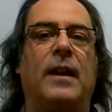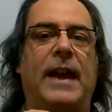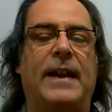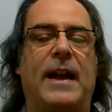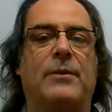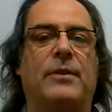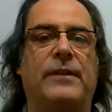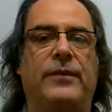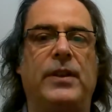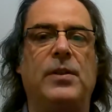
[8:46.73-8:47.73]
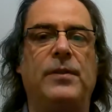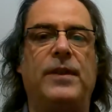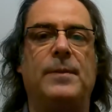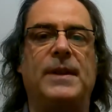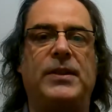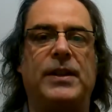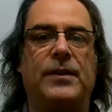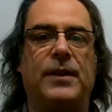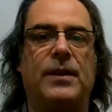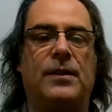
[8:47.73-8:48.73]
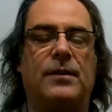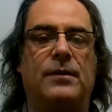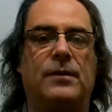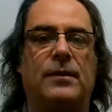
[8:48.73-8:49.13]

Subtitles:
and I reviewed the material